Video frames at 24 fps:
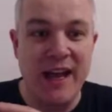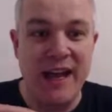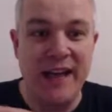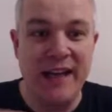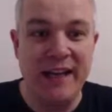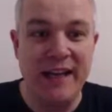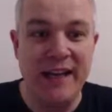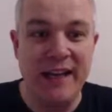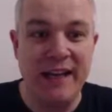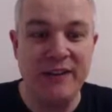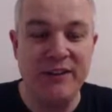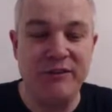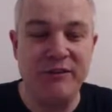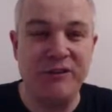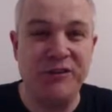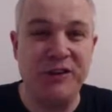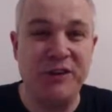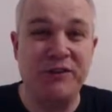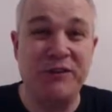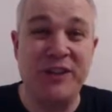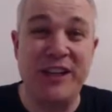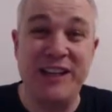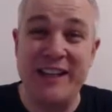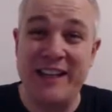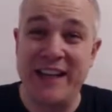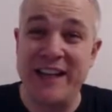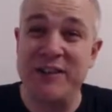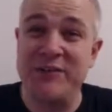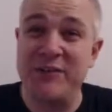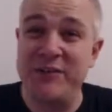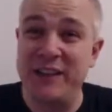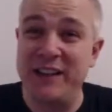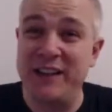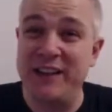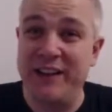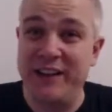in, the reserves, can you get
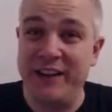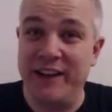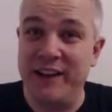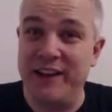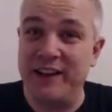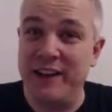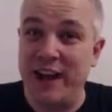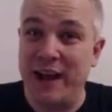the feeling